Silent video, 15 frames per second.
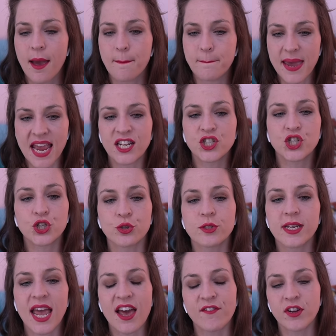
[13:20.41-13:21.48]
men
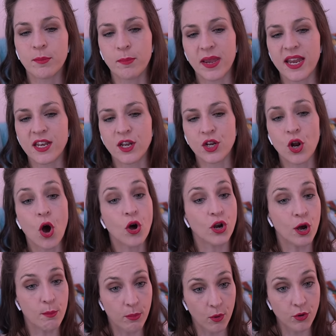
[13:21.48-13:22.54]
shouldn't have an opinion on
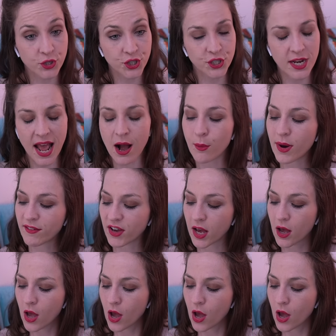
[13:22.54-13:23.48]
abortion, however,